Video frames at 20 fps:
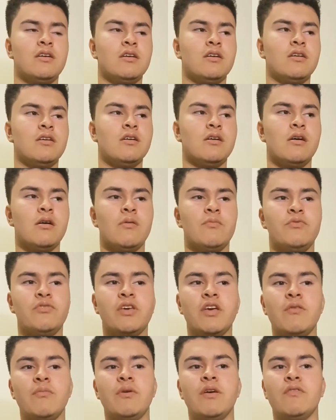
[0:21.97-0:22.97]
You
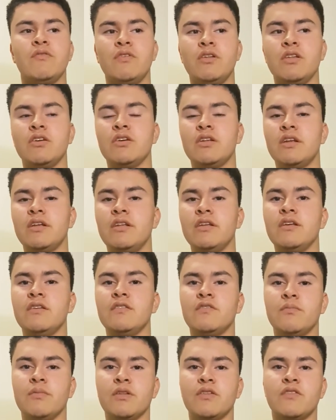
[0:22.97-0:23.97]
gave me a really good idea
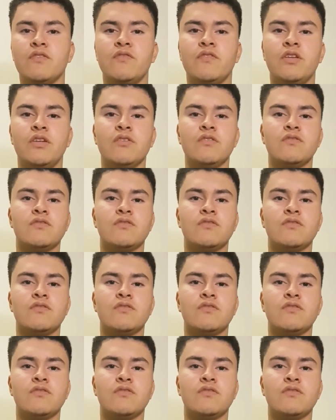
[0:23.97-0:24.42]
to make this video,